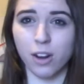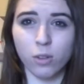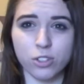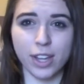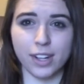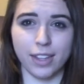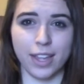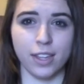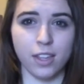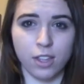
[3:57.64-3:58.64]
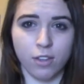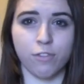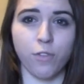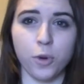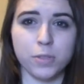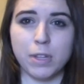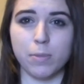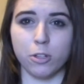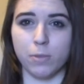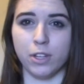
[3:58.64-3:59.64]
I don't try to like force
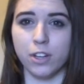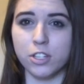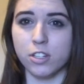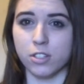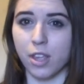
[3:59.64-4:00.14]
people to be Christians.